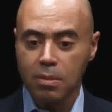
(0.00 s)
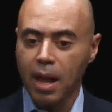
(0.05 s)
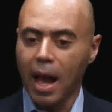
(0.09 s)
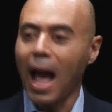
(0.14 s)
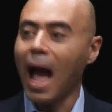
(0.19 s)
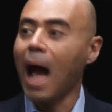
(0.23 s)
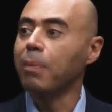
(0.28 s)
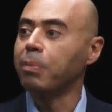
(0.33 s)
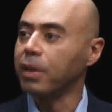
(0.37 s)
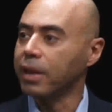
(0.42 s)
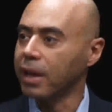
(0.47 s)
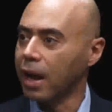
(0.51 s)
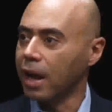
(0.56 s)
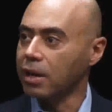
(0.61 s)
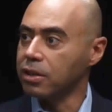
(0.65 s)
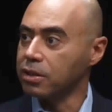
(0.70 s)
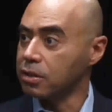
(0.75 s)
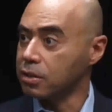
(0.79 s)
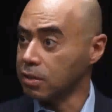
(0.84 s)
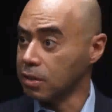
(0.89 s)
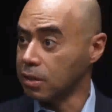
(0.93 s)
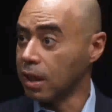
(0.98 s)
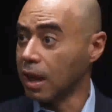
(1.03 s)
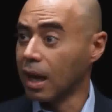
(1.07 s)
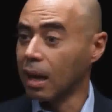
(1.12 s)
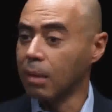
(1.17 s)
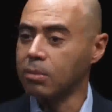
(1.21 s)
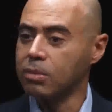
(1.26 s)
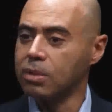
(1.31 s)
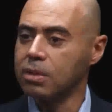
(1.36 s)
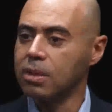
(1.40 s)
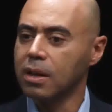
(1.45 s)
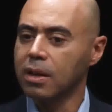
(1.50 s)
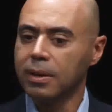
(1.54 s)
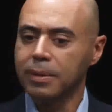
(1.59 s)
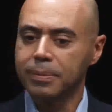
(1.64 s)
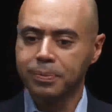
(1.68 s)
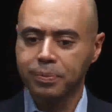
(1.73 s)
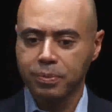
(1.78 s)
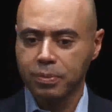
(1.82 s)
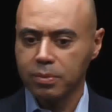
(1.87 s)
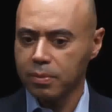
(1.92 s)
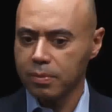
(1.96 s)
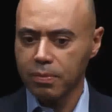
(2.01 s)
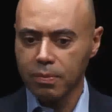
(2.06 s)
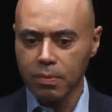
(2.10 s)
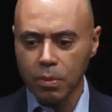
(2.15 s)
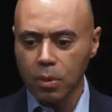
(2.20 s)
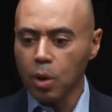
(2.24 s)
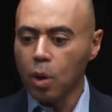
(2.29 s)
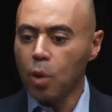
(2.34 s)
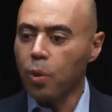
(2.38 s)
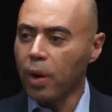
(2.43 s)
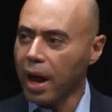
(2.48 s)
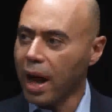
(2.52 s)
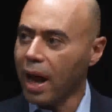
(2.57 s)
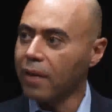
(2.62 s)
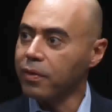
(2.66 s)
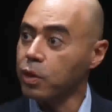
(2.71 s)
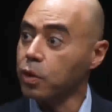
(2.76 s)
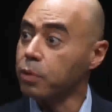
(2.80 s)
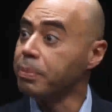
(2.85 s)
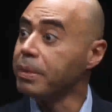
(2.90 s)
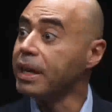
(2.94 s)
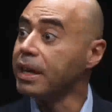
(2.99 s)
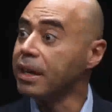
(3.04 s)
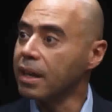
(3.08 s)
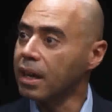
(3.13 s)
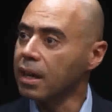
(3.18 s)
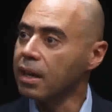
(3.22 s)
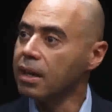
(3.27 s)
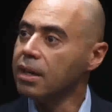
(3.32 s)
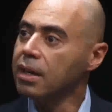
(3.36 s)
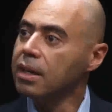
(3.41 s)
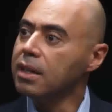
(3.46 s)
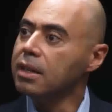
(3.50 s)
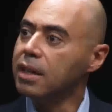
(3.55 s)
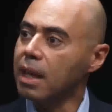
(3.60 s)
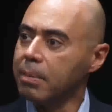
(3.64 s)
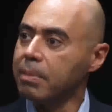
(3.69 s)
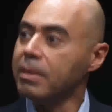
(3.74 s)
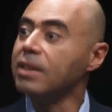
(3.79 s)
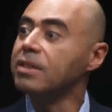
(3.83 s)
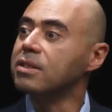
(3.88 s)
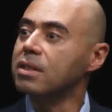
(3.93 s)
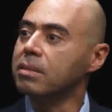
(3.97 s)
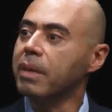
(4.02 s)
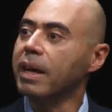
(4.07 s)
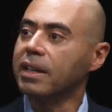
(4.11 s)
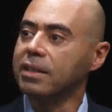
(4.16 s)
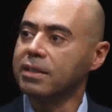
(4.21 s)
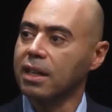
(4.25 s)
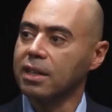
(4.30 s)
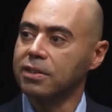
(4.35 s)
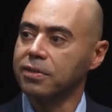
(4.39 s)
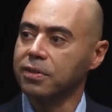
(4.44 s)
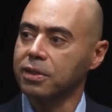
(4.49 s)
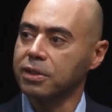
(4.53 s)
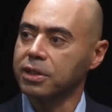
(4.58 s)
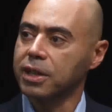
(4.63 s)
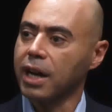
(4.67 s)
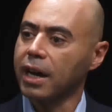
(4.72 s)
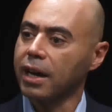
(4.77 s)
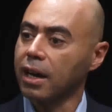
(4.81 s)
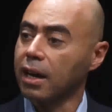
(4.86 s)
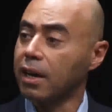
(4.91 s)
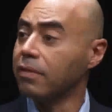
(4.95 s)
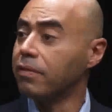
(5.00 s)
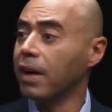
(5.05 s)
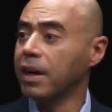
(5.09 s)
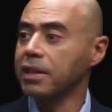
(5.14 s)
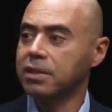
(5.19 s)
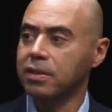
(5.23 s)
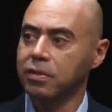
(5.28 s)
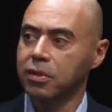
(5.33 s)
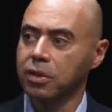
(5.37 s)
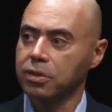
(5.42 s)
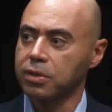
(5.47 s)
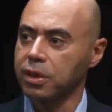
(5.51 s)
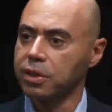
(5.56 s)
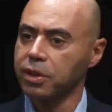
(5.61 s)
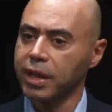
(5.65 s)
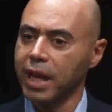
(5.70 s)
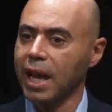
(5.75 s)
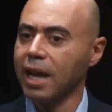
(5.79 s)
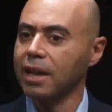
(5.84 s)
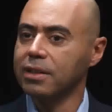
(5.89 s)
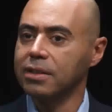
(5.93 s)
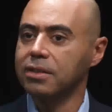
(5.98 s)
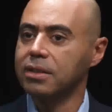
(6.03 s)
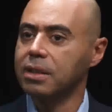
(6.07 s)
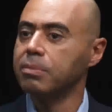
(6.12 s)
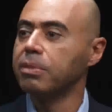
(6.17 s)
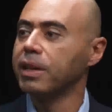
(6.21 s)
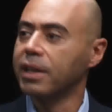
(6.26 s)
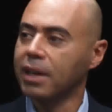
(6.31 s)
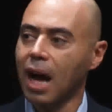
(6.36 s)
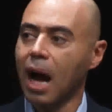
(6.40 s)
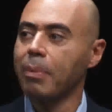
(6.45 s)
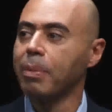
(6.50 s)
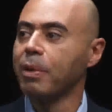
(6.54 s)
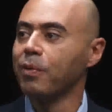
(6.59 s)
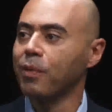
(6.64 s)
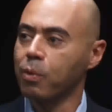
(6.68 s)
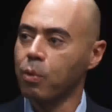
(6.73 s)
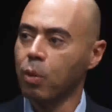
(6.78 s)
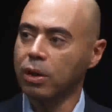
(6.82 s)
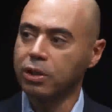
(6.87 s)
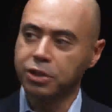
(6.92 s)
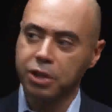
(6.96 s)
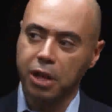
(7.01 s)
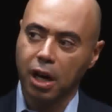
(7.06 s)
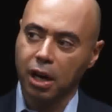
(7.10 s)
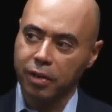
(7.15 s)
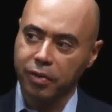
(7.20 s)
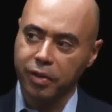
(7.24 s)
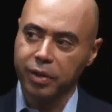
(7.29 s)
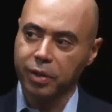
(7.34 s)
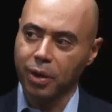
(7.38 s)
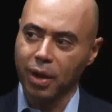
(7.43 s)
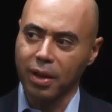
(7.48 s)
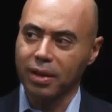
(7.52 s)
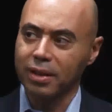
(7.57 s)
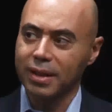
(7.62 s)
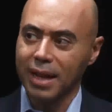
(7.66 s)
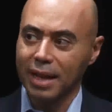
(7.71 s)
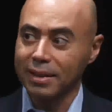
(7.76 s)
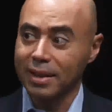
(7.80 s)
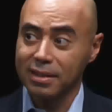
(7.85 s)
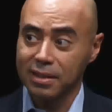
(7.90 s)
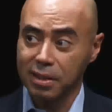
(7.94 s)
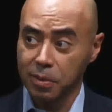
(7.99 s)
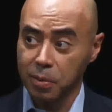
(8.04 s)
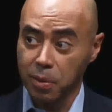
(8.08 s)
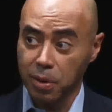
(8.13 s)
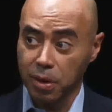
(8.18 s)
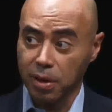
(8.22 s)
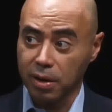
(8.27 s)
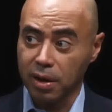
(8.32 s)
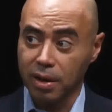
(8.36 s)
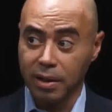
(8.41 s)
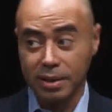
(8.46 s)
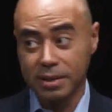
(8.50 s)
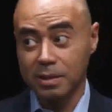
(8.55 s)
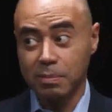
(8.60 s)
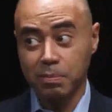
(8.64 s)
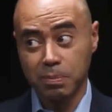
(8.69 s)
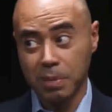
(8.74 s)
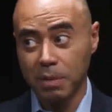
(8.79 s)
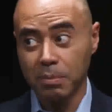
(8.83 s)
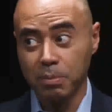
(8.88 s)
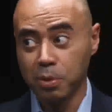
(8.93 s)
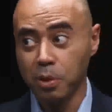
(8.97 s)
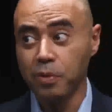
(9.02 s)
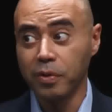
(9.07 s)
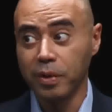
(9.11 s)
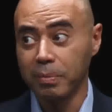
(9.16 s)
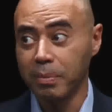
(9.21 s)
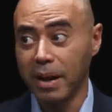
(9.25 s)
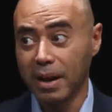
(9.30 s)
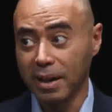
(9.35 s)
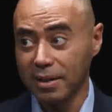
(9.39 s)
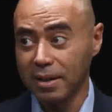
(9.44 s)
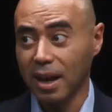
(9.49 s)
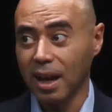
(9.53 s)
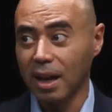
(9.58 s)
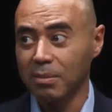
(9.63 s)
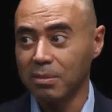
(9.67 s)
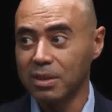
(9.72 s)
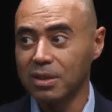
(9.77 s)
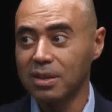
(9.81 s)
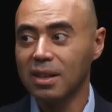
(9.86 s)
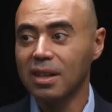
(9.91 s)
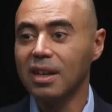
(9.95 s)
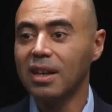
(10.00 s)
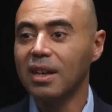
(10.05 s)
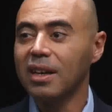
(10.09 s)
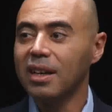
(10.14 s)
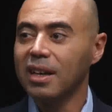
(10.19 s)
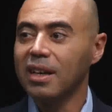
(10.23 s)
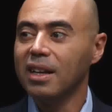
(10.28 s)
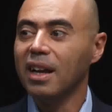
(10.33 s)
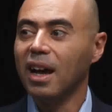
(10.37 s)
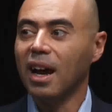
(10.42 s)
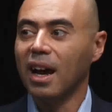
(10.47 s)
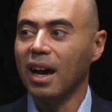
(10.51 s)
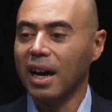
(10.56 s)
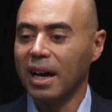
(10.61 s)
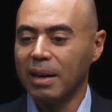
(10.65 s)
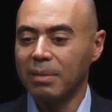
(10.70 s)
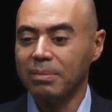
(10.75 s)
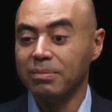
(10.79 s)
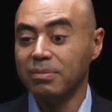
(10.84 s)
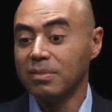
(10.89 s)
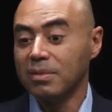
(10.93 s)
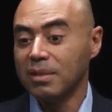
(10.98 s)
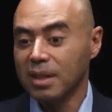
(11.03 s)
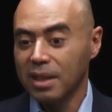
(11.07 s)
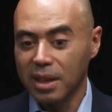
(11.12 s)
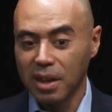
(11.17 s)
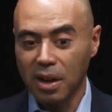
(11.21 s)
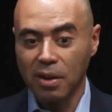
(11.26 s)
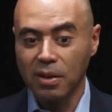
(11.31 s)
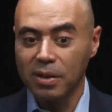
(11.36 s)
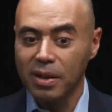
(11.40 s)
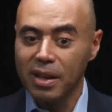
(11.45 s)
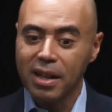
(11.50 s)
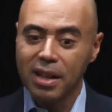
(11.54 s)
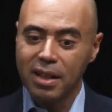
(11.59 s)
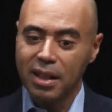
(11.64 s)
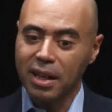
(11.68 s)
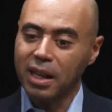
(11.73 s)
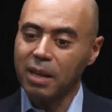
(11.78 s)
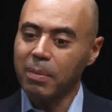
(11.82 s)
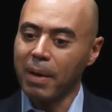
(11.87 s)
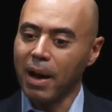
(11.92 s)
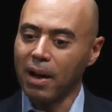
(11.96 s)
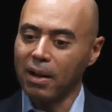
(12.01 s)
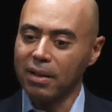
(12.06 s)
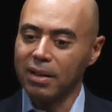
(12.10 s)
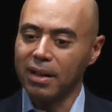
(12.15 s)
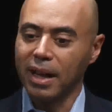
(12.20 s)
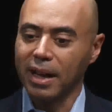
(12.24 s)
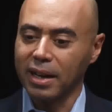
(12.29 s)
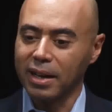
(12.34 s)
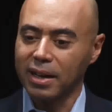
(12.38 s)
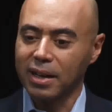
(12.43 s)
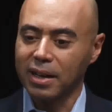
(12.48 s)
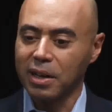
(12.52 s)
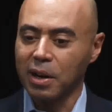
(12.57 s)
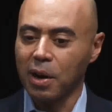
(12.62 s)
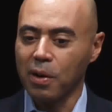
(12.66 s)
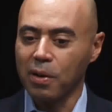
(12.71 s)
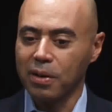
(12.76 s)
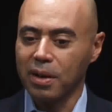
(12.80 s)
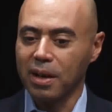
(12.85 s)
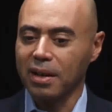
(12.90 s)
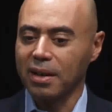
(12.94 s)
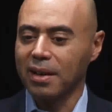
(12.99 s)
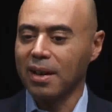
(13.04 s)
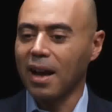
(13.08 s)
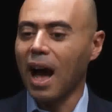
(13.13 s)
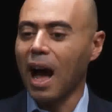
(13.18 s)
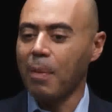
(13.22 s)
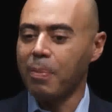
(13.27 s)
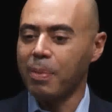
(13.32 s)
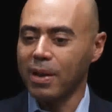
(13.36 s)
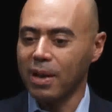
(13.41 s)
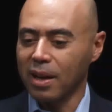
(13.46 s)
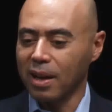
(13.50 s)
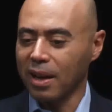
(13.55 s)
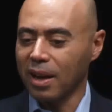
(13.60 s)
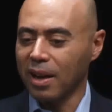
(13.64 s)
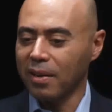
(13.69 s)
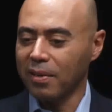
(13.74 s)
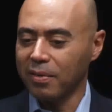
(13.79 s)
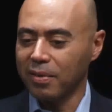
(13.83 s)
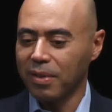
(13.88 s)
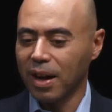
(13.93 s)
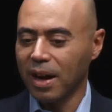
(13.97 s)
applications or games, what have you, media, that needs to make sense for China, and vice versa. You can't just simply copy from one geography to the other. That doesn't work. It's been proven many times. Think about the copying of